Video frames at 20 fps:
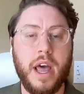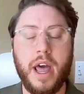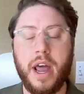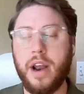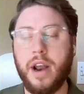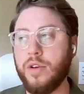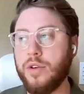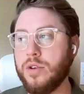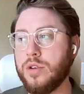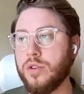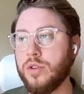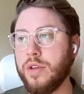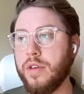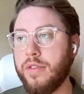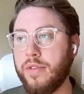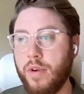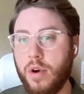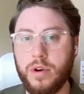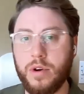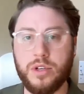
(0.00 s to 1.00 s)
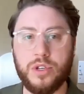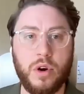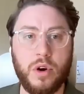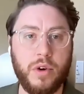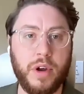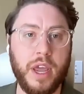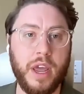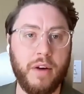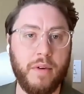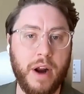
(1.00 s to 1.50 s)
And I'll usually throw a
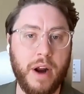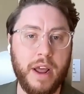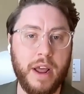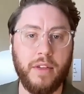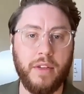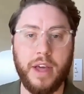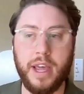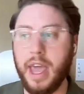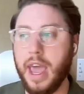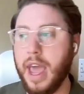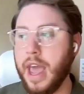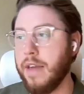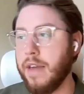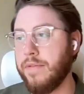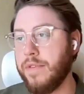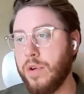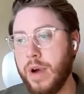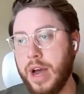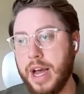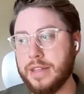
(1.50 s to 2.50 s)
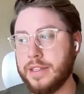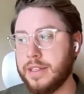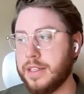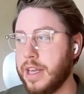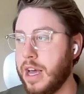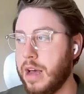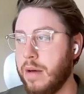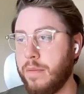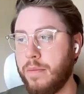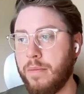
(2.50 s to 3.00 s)
joke in, right? Like, hey, if you ask
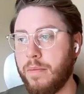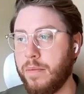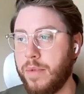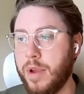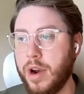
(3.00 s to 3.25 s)
them,